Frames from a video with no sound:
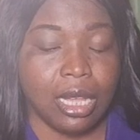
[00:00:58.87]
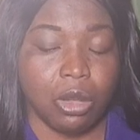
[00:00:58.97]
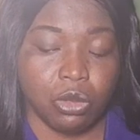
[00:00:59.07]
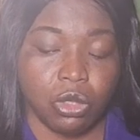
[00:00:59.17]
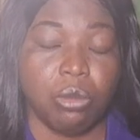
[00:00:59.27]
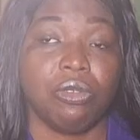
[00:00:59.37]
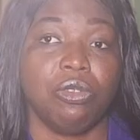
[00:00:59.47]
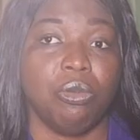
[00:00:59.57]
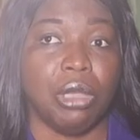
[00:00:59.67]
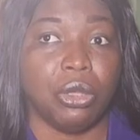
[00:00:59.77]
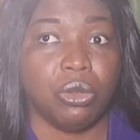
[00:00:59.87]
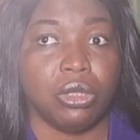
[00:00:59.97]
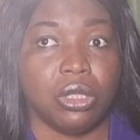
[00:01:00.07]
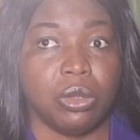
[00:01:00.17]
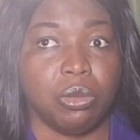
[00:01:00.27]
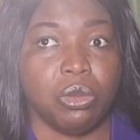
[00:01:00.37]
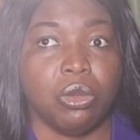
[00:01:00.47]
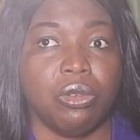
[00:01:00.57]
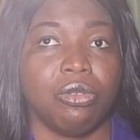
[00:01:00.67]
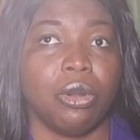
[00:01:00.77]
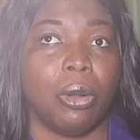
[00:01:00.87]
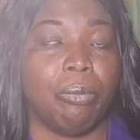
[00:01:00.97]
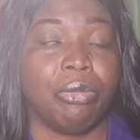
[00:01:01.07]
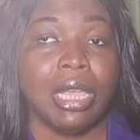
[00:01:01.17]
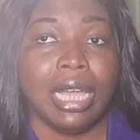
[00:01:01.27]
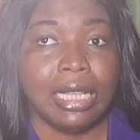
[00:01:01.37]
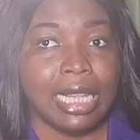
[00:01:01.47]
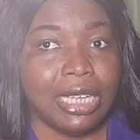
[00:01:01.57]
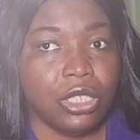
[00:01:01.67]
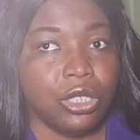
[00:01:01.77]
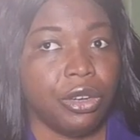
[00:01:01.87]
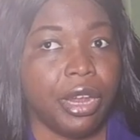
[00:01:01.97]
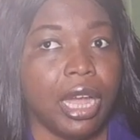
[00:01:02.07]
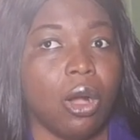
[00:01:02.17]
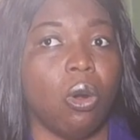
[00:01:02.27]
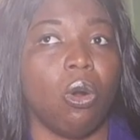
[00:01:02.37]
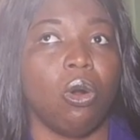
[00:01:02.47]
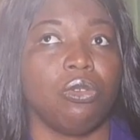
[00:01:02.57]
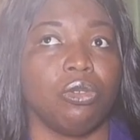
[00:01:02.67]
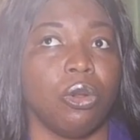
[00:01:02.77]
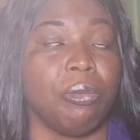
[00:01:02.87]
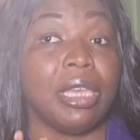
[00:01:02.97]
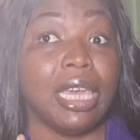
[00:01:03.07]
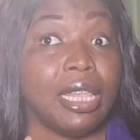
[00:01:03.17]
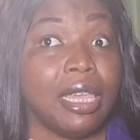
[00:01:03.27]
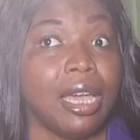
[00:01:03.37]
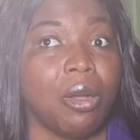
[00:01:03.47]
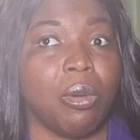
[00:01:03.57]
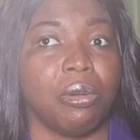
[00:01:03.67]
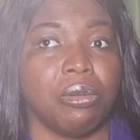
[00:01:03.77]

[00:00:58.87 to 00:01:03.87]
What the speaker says: Now, some of you may know this book from Nigeria or from Kenya, where we